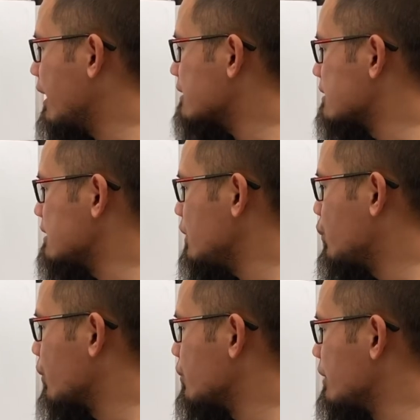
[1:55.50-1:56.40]
x is
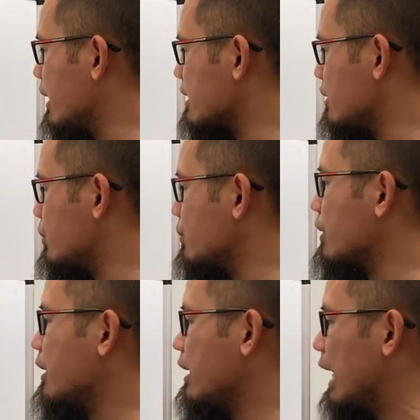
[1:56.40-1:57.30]
equal to negative 2.
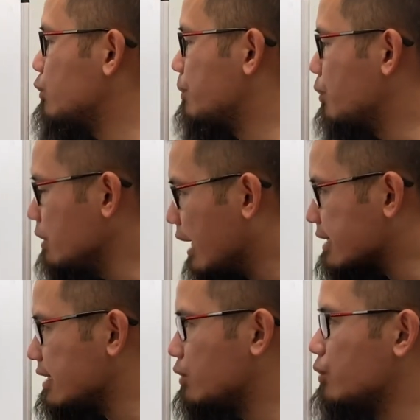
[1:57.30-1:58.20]
And we put
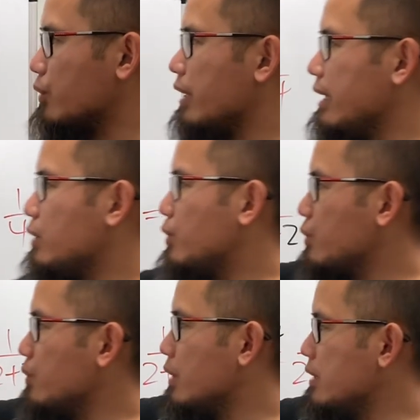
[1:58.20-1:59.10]
negative 2
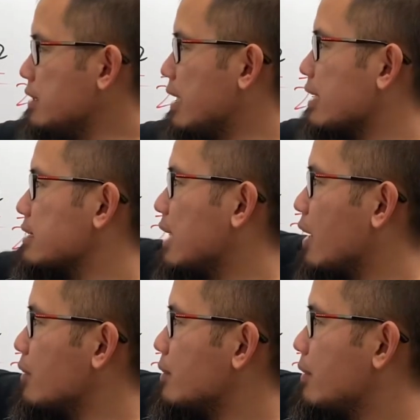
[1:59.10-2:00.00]
into this x
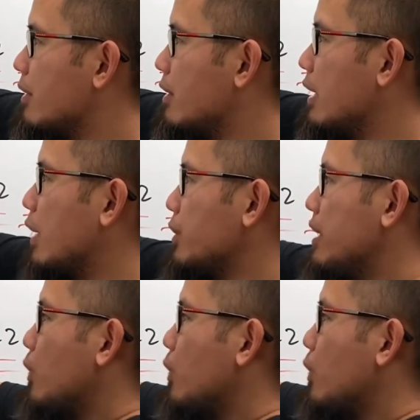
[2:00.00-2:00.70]
now. And we get